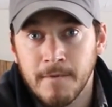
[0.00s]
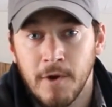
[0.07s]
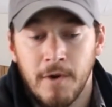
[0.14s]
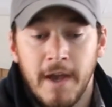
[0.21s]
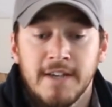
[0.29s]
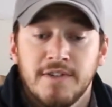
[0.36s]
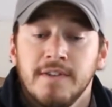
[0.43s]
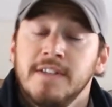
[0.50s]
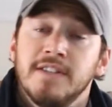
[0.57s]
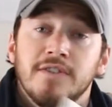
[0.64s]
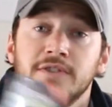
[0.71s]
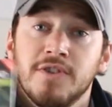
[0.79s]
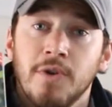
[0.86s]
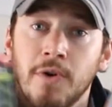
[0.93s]
Okay, so these
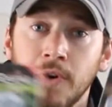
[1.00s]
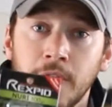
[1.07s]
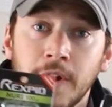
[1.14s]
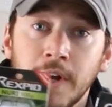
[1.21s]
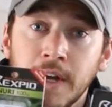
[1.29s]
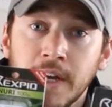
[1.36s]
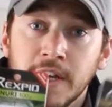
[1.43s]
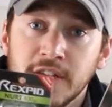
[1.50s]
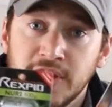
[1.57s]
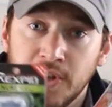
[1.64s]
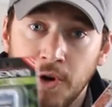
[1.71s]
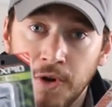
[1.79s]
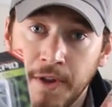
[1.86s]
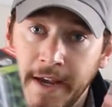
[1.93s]
are
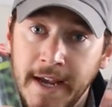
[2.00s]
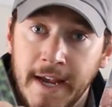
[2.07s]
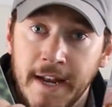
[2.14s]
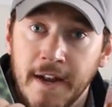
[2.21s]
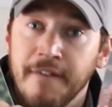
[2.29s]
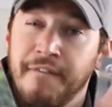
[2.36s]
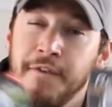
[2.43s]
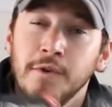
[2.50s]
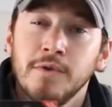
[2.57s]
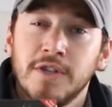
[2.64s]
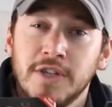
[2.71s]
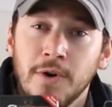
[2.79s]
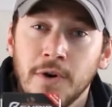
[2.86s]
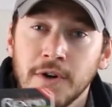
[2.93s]
sold in a few
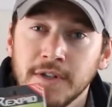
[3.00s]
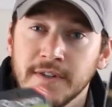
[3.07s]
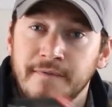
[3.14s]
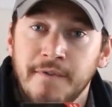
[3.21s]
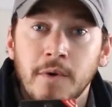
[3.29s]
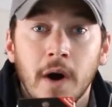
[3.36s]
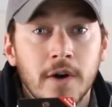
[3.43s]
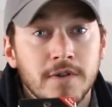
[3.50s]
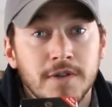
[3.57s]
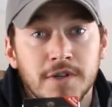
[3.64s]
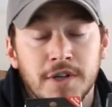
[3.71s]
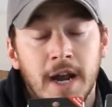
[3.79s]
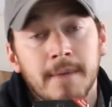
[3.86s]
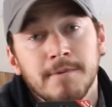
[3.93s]
stores, a few
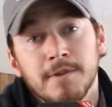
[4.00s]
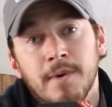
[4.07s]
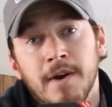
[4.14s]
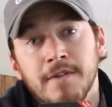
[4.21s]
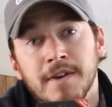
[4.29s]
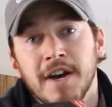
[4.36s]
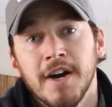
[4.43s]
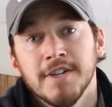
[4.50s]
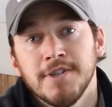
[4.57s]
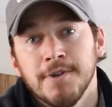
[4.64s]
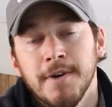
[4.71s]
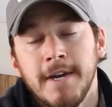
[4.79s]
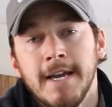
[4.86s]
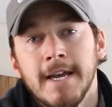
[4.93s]
archery shops around the
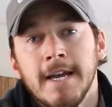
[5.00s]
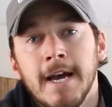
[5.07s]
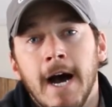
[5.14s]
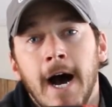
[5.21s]
country.